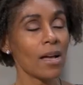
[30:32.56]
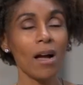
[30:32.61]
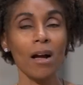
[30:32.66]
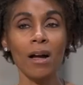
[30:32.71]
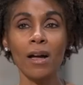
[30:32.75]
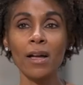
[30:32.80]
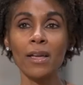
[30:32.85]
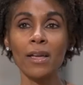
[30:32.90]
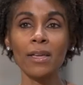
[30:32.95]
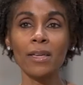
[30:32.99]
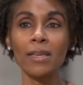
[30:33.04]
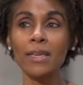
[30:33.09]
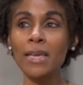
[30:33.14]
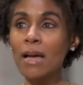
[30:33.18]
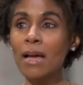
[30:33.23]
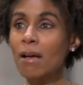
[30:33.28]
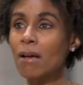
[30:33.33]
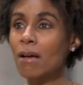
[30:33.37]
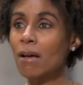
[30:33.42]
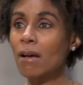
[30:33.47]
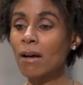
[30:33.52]
i
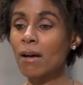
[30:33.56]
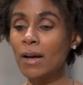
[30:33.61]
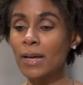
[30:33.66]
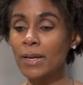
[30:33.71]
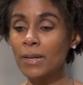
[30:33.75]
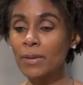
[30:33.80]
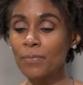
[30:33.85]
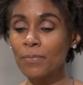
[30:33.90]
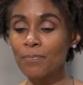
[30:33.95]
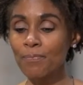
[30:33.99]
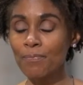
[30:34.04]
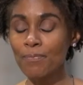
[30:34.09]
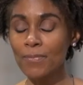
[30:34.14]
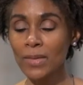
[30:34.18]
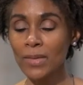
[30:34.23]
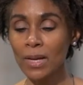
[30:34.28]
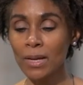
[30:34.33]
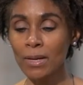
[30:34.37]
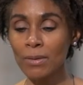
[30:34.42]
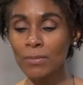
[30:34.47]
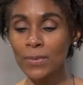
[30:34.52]
yeah i
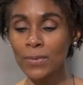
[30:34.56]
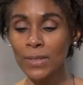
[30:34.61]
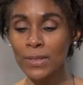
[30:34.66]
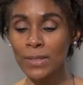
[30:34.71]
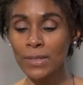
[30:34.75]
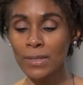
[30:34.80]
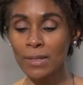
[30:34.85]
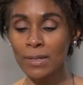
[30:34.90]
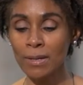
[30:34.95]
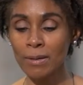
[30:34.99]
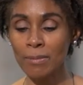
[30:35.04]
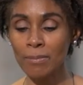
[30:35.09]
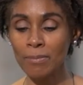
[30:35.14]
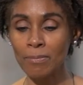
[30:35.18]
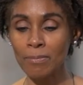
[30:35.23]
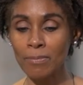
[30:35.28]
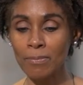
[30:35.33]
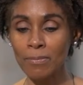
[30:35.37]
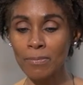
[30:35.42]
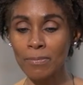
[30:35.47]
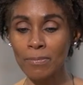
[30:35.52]
i would
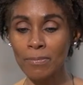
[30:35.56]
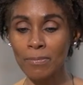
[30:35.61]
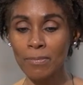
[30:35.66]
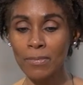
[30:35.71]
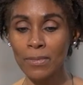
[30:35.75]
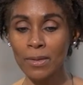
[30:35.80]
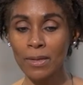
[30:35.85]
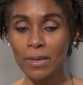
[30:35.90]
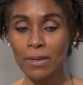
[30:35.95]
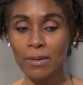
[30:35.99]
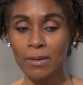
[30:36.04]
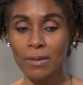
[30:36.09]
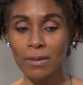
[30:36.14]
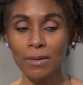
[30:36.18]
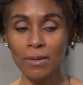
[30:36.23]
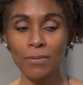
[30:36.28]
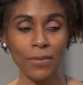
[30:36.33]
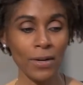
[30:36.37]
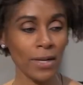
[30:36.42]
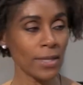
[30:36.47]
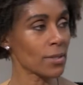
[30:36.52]
um,
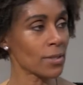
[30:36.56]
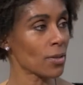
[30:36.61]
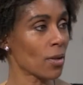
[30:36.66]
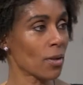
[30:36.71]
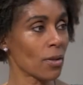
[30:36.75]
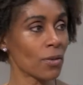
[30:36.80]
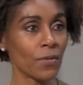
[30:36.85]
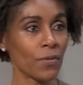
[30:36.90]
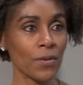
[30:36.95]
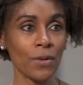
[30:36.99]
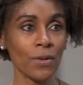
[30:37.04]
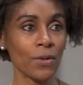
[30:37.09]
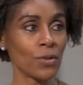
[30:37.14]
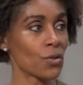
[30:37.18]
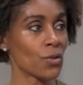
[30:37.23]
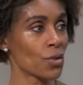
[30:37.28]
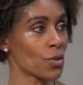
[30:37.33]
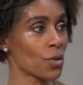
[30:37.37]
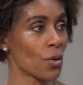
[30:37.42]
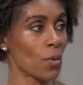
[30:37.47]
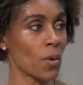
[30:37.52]
advise all of you to
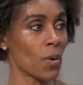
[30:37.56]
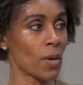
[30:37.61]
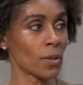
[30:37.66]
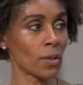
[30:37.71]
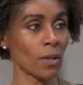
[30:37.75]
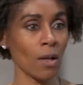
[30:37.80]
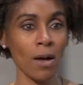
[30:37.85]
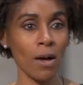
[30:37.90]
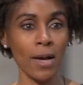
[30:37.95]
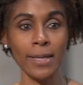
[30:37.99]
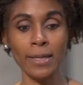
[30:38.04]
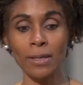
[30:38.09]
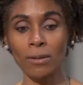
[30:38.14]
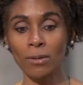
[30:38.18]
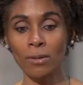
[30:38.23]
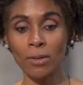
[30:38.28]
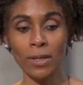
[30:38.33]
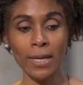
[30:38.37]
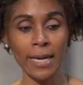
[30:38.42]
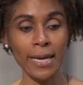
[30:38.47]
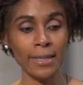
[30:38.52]
just go online and
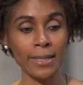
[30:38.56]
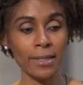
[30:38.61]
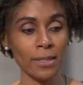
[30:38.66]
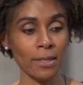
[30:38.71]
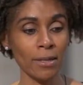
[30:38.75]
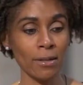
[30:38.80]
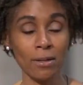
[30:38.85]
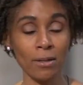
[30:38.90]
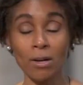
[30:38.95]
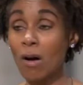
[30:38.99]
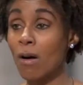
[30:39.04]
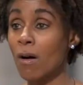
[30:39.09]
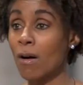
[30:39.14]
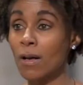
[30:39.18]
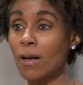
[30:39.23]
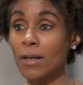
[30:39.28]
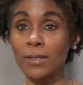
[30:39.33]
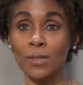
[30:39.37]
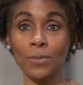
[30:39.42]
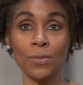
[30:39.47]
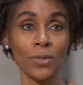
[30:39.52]
look at uh,
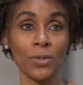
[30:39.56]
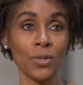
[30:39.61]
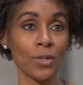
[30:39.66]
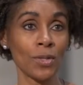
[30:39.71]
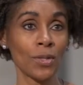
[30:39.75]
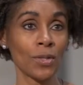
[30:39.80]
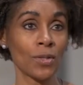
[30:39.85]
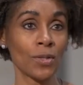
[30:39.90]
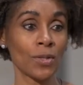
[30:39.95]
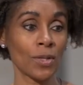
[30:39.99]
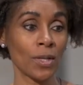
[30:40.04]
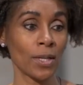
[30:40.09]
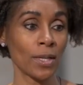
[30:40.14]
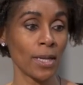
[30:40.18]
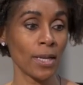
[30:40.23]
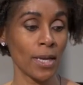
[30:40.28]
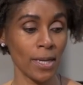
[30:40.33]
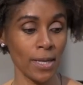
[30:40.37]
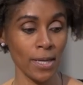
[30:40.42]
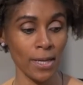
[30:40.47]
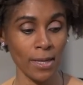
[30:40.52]
CAAWS which is
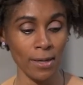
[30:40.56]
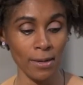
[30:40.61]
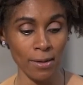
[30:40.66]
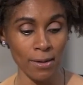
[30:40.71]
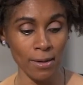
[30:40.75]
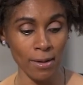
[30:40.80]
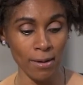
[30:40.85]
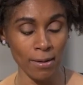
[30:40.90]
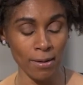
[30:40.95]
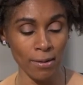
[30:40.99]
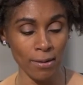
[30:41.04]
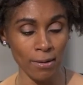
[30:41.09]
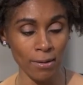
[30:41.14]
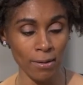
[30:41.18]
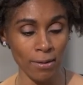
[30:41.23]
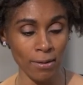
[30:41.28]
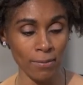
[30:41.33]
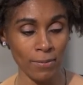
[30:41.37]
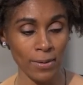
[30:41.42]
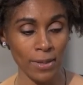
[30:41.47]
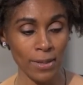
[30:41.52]
canadian
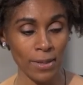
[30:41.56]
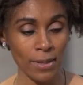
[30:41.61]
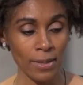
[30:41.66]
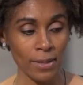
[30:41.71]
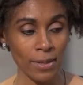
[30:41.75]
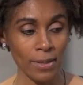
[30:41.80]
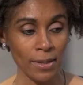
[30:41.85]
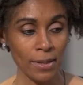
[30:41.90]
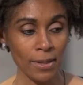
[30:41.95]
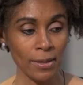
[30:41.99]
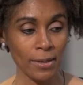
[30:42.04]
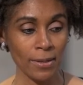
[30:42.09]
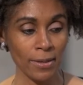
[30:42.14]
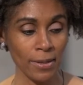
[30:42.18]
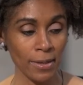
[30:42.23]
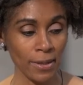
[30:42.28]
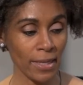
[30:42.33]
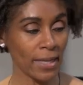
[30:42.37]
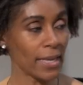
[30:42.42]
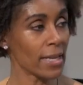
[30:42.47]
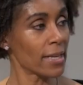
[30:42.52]
uh, the
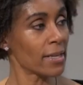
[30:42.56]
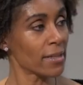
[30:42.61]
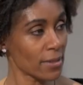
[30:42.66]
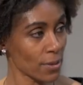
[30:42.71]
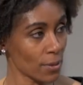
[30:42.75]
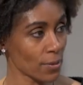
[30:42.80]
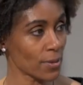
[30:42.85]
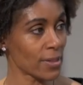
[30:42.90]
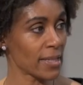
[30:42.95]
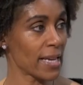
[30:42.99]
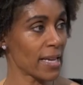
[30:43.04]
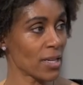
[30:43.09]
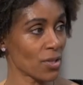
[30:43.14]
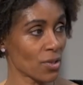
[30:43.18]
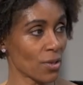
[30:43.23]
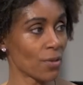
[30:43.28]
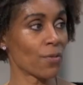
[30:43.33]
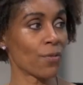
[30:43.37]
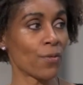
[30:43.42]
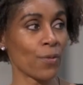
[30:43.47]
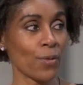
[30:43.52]
Canadian
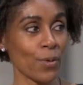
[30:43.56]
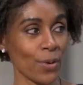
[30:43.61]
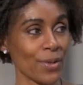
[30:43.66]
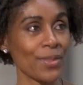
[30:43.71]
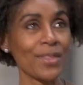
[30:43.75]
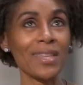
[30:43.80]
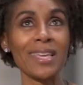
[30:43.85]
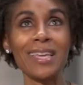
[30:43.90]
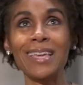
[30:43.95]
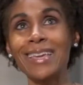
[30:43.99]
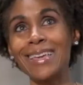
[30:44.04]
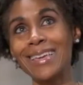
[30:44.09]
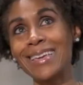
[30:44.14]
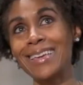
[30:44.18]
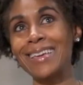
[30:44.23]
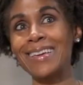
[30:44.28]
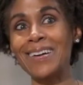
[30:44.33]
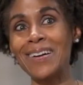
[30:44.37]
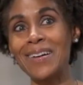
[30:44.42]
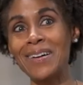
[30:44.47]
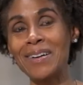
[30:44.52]
Association acronym. for yes.
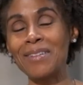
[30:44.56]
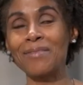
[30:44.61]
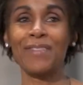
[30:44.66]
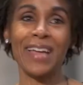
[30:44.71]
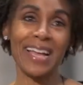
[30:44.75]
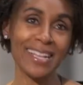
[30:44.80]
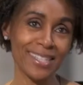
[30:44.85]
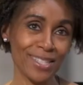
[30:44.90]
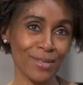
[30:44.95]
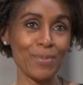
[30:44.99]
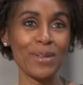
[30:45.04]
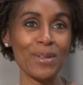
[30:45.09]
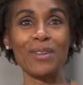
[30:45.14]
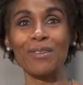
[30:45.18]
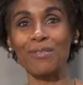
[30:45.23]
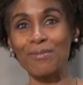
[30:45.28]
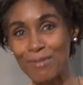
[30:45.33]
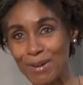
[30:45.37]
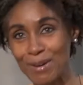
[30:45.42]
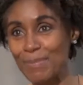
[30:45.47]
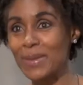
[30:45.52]
the uh, Advancement
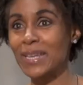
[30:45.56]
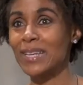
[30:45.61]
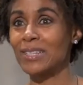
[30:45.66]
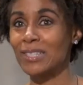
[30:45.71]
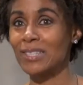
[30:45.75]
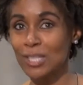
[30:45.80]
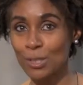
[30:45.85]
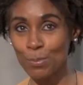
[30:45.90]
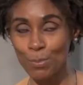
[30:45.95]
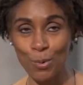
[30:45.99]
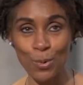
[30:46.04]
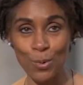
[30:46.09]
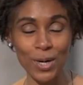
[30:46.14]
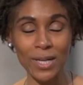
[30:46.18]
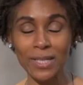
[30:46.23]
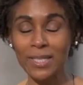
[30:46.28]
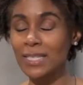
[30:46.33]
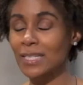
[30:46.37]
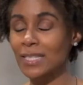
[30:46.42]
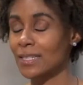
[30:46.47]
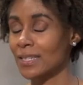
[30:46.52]
of Women in
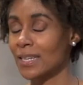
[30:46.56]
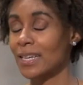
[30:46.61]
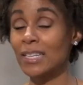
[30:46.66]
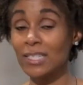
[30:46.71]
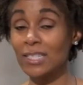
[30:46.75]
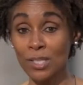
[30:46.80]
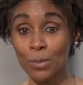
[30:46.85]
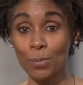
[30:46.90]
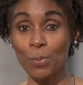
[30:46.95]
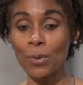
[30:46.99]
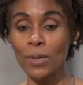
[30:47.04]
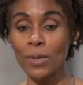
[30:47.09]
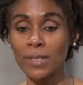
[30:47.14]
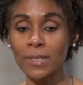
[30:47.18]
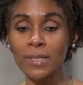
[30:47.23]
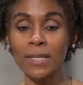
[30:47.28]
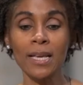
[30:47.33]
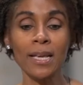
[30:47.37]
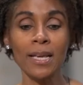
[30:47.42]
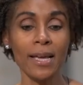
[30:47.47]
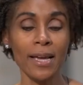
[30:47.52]
Sports, sports yeah. in
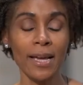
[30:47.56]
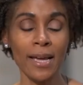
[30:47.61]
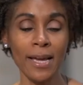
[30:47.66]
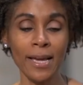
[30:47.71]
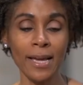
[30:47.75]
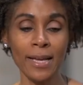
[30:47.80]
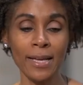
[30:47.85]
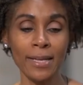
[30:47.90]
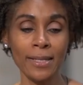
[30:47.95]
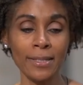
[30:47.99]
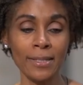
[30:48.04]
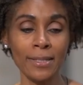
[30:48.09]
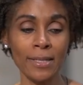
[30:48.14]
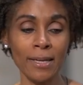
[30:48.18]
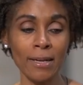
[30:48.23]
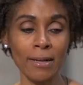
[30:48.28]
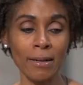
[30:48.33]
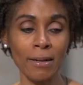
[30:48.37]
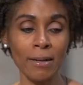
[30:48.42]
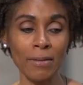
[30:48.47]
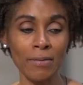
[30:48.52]
sports, and
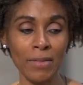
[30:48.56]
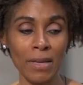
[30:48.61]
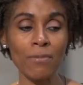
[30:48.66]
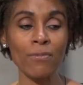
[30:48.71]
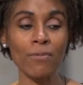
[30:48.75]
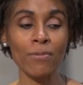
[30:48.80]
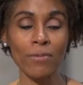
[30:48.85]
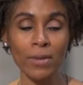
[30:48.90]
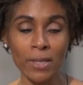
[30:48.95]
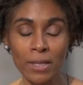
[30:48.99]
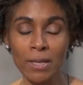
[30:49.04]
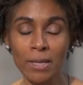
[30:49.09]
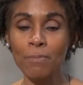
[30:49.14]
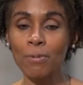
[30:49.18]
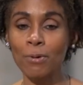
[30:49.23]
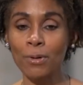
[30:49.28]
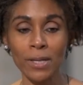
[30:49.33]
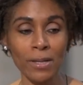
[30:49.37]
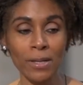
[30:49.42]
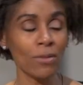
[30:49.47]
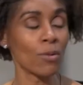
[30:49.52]
uh, they've really
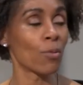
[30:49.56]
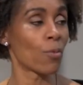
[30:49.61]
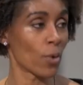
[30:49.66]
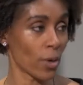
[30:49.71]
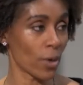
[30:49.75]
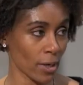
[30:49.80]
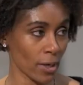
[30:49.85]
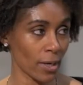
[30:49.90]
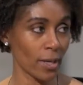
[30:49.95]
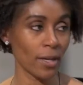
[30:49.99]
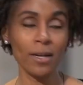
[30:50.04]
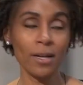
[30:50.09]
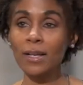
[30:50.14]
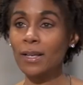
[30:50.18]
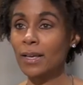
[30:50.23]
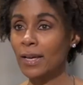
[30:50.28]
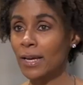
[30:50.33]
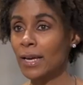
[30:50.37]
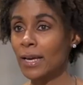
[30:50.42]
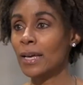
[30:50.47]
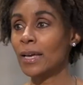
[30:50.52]
put in the work
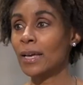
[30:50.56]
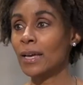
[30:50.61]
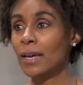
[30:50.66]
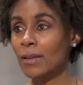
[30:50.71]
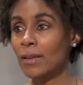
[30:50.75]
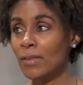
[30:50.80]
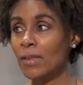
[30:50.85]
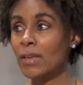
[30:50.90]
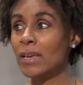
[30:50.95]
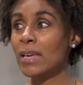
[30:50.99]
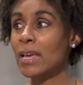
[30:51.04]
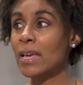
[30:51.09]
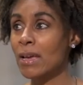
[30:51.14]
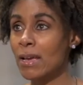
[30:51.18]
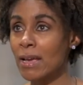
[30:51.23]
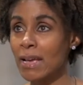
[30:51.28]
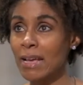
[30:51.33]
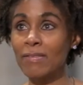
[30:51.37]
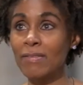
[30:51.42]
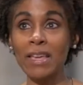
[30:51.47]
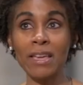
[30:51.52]
Mm-hmm. And
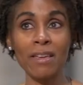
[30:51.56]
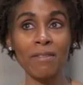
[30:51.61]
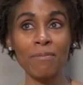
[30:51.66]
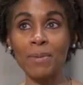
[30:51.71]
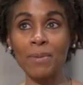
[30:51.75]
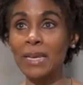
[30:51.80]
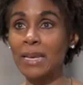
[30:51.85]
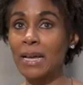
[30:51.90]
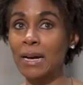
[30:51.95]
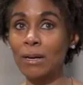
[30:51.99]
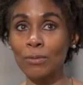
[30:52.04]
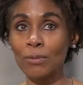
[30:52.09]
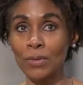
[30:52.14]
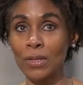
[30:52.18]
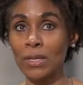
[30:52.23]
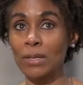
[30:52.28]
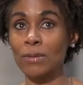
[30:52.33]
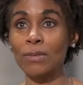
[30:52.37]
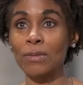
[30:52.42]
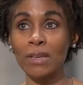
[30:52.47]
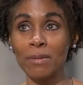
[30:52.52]
they they've been out
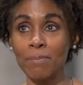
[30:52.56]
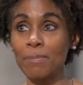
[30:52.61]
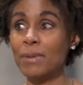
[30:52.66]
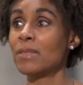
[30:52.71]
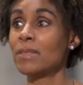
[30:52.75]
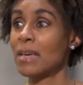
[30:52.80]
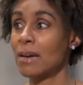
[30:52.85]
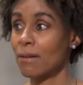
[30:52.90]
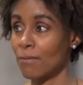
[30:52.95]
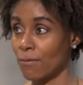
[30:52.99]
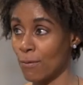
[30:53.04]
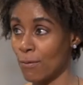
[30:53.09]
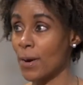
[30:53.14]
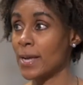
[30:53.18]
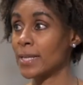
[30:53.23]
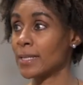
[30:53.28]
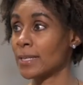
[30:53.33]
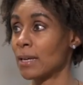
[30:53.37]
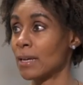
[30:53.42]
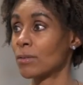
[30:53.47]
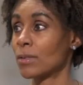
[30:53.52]
there. They've been that
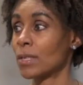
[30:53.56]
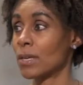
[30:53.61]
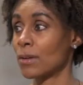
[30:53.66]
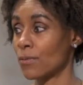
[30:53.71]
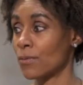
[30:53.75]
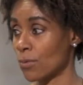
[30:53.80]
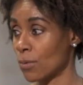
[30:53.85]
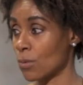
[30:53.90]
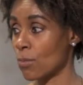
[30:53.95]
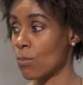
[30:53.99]
voice out there for